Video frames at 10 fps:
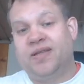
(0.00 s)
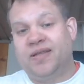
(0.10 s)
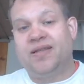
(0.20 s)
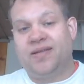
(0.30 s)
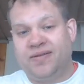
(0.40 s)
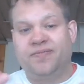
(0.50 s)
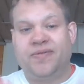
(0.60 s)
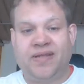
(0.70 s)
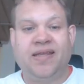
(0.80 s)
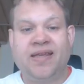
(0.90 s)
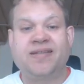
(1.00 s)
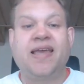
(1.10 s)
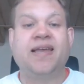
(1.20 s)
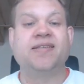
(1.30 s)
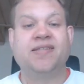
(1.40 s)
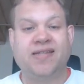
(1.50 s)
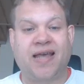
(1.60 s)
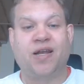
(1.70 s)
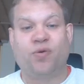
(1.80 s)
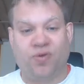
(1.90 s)
His ex
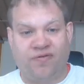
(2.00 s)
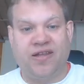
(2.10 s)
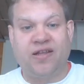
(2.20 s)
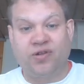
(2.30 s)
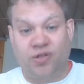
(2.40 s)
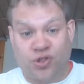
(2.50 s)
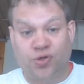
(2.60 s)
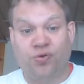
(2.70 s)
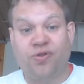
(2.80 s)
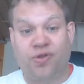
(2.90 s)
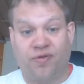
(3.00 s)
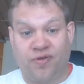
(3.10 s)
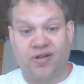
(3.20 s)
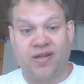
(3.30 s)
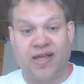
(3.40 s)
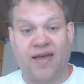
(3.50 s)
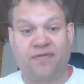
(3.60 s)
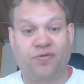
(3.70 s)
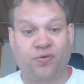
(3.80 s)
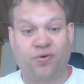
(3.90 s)
kind of revealed the truth of it
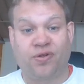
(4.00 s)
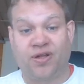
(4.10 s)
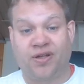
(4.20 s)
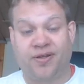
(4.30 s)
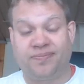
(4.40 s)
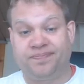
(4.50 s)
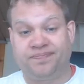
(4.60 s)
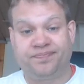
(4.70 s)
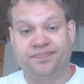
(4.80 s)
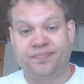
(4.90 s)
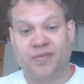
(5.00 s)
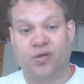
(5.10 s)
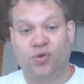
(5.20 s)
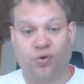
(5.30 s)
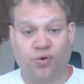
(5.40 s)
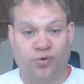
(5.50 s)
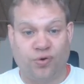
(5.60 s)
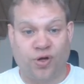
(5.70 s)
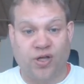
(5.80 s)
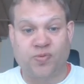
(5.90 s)
after
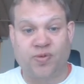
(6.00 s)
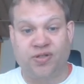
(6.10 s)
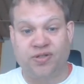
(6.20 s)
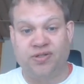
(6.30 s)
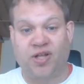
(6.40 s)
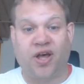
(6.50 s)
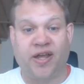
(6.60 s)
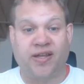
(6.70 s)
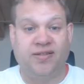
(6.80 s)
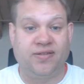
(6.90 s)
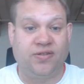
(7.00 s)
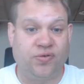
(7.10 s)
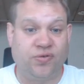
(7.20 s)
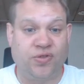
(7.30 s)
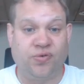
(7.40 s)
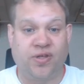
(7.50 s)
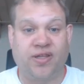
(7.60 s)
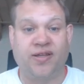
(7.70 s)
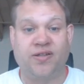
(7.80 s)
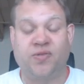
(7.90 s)
her husband died to the
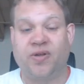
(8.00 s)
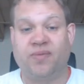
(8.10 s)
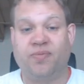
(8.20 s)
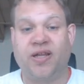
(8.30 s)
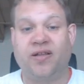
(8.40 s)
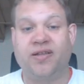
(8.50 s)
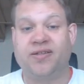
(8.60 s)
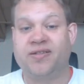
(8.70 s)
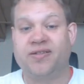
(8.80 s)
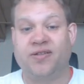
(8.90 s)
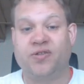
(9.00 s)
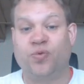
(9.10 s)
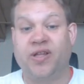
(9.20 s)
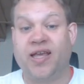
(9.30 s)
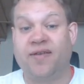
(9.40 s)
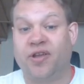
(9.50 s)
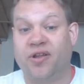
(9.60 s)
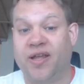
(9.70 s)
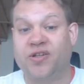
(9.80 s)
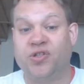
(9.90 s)
kids, but Ellis doesn't really have a
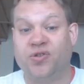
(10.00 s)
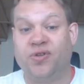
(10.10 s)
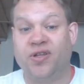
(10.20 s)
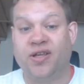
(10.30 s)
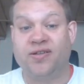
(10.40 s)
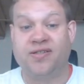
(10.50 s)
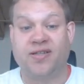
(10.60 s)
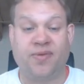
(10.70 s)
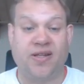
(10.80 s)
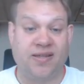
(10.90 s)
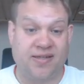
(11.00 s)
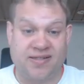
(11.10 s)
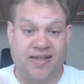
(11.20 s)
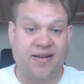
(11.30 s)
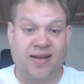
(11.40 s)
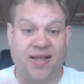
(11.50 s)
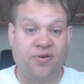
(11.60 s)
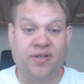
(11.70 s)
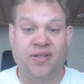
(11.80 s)
connection to the kids. I mean, he's dead now.